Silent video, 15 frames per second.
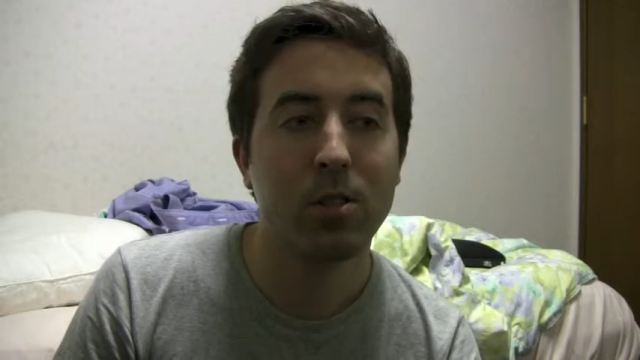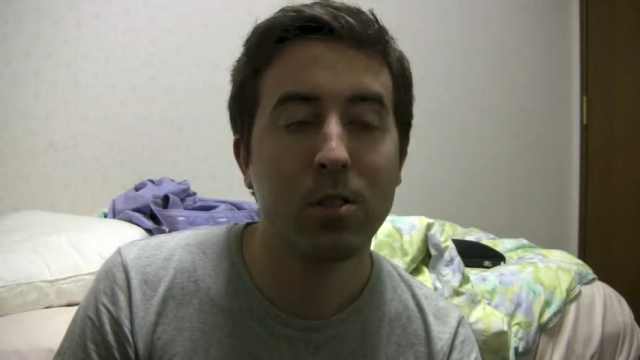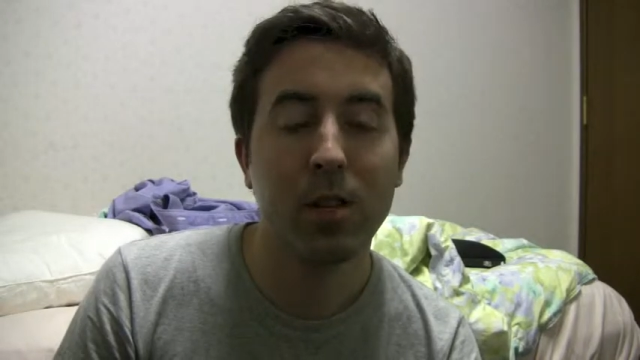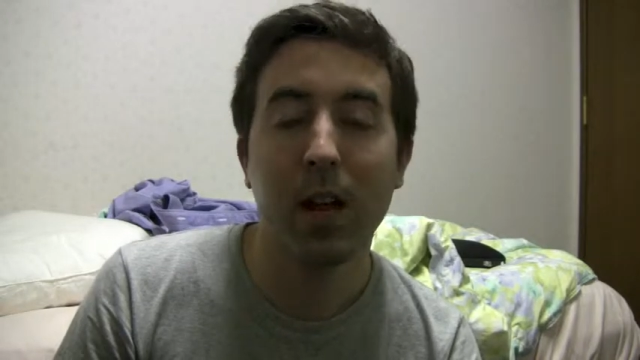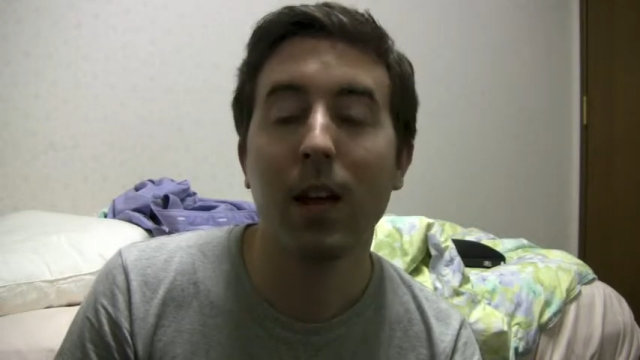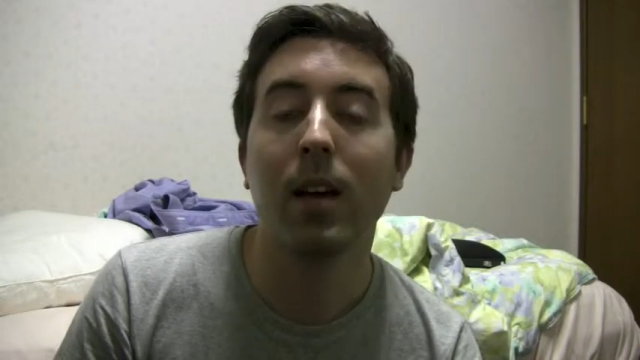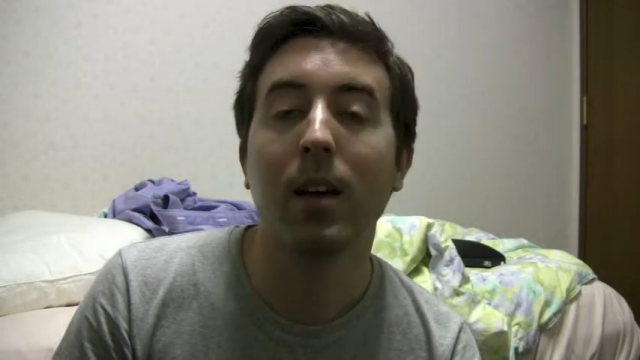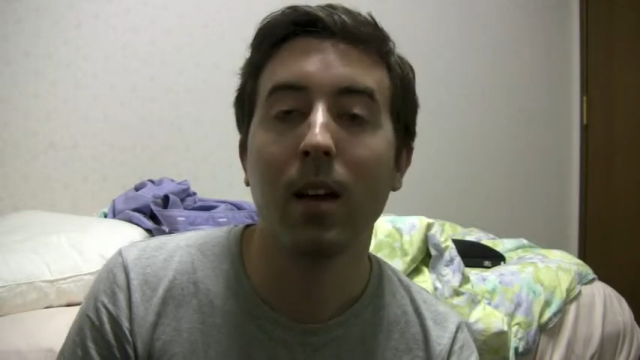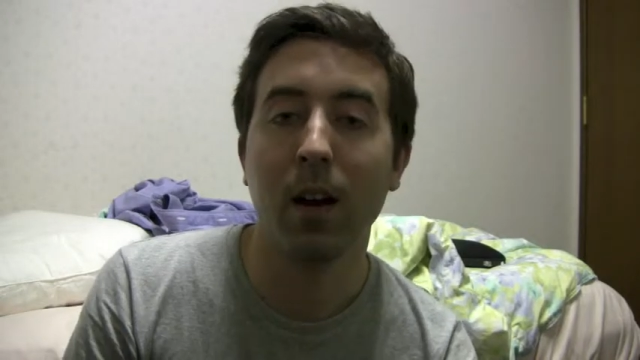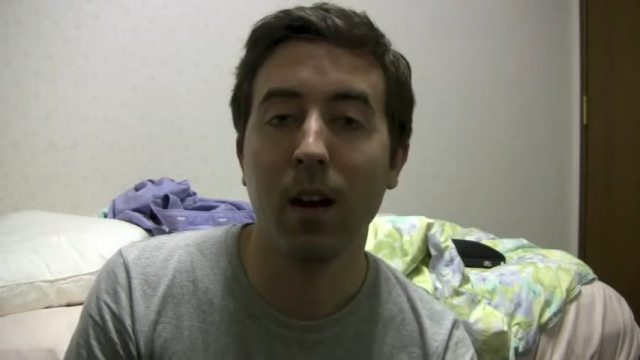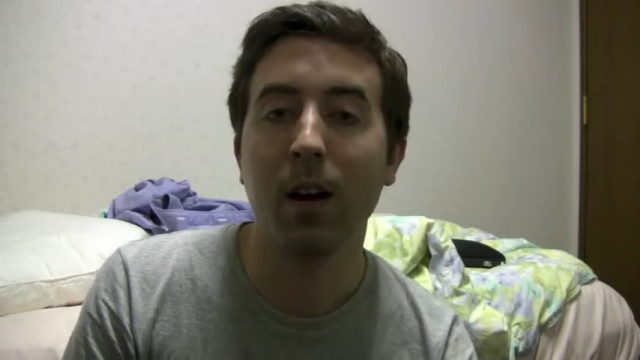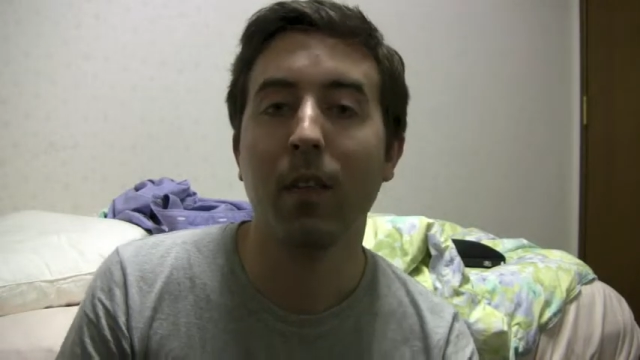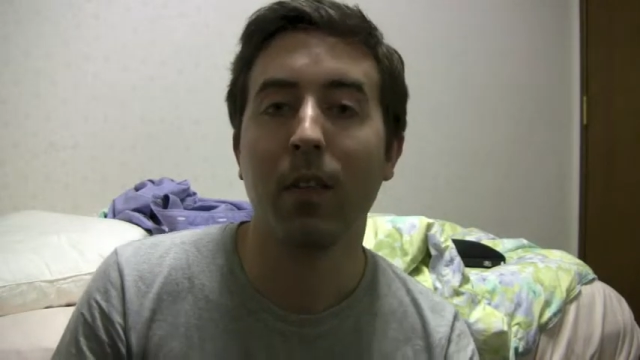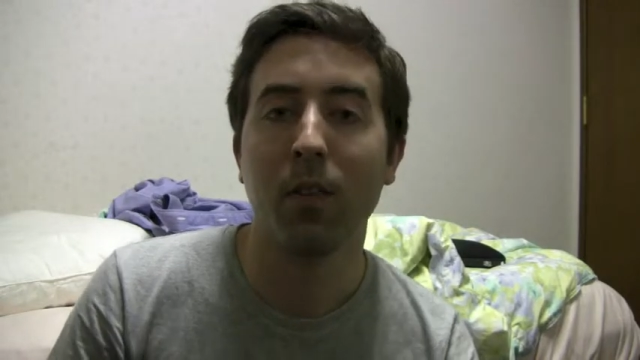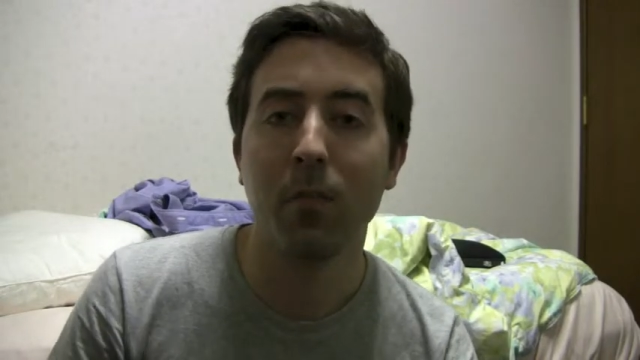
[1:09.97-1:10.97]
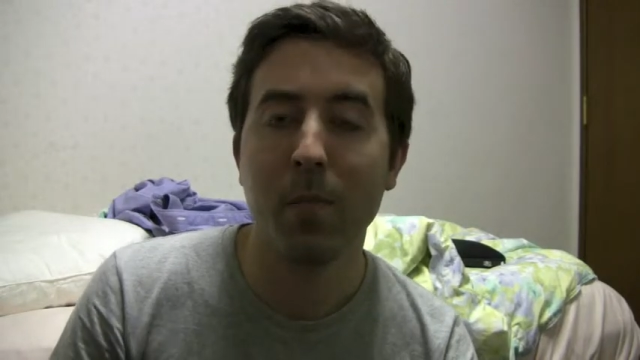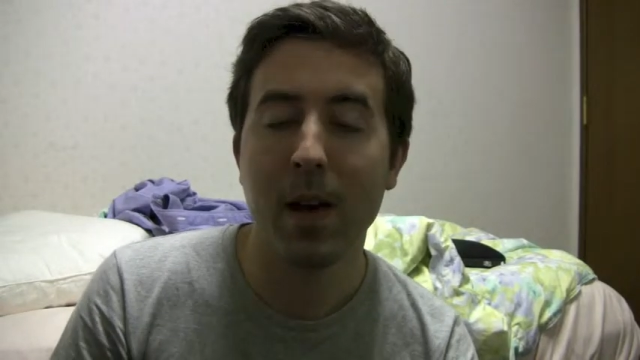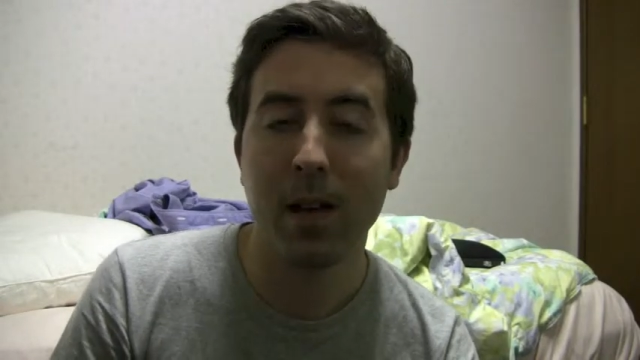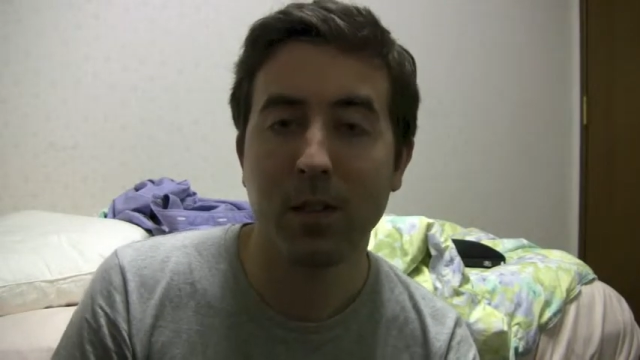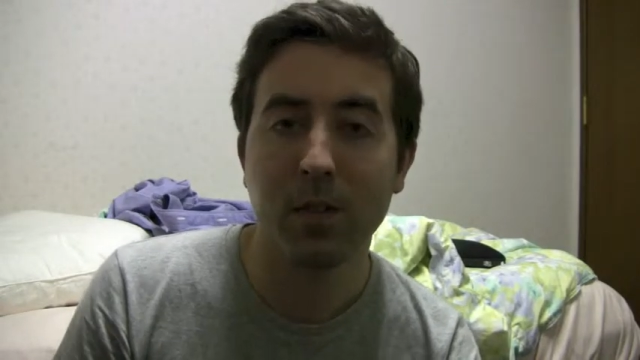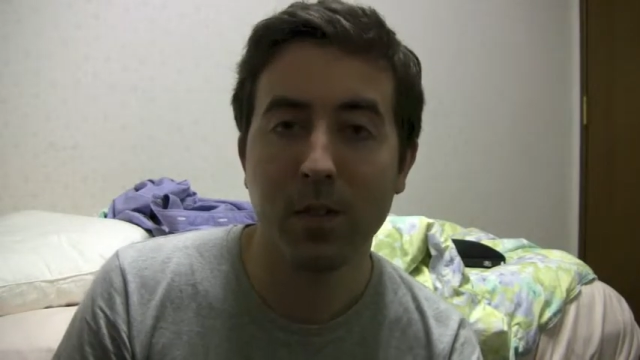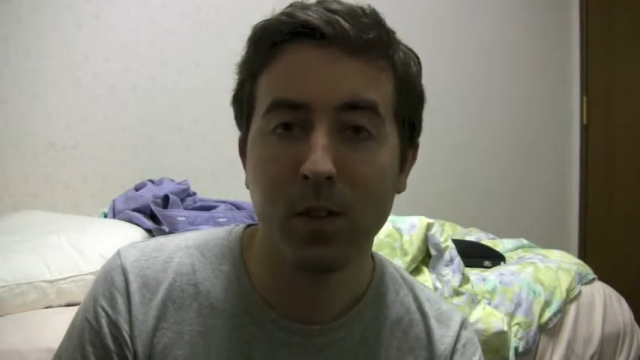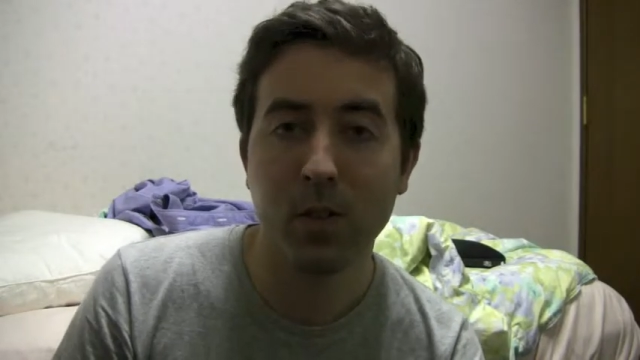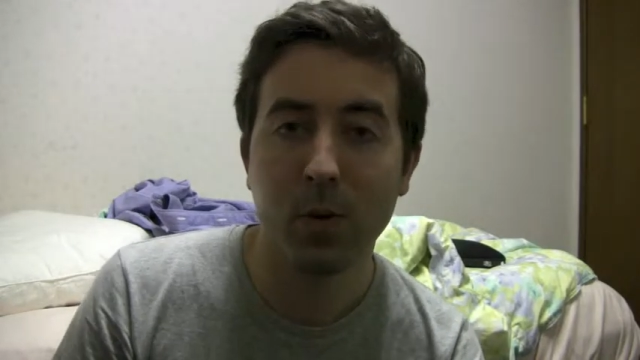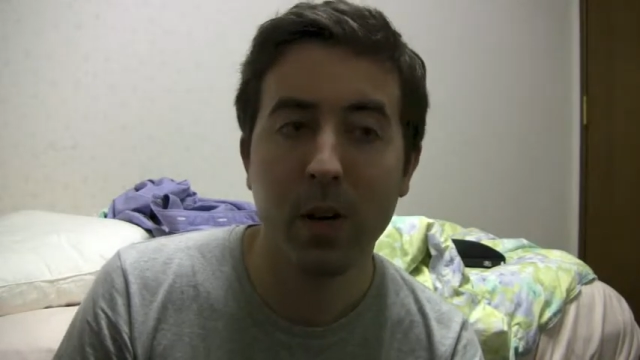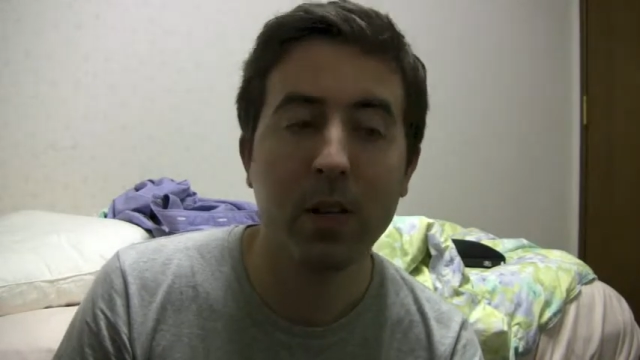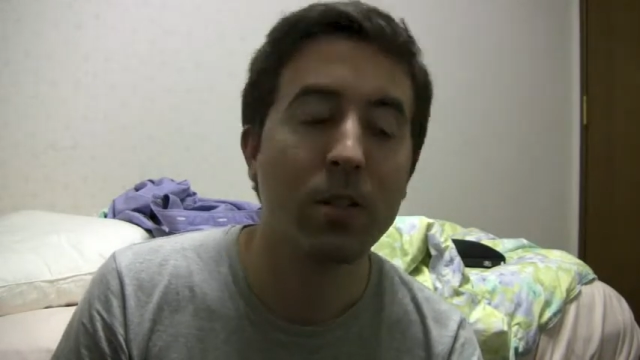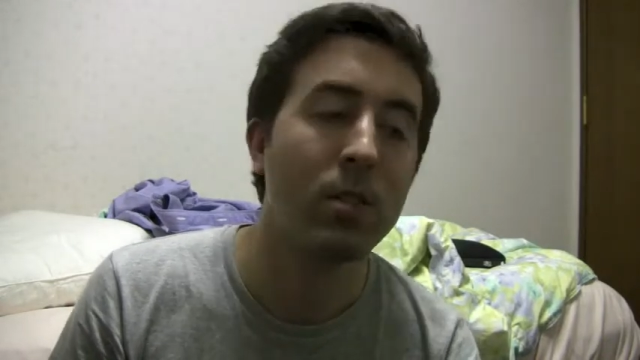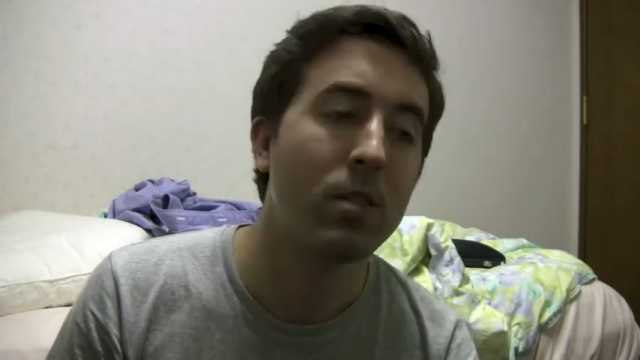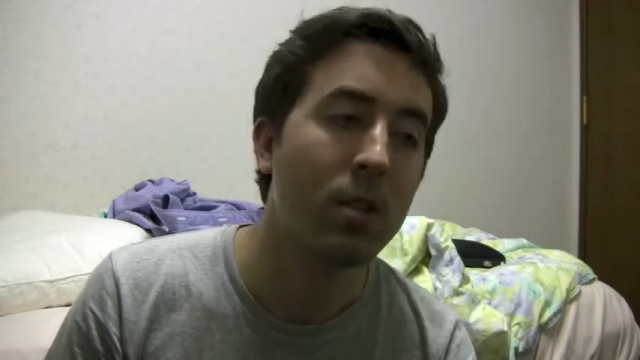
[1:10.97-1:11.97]
taking on this massive
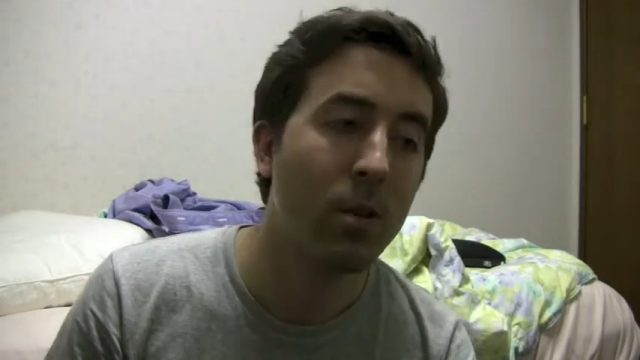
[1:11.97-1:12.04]
situation.